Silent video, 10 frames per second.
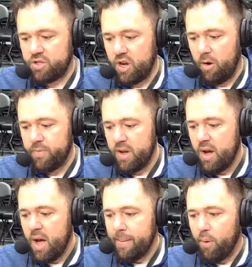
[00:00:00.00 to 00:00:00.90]
So
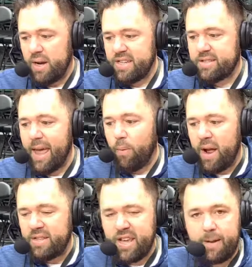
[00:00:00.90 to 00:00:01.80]
Boise State
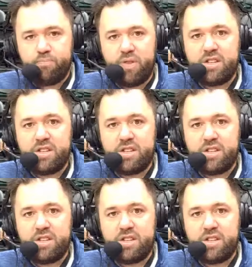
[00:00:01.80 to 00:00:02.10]
wins it.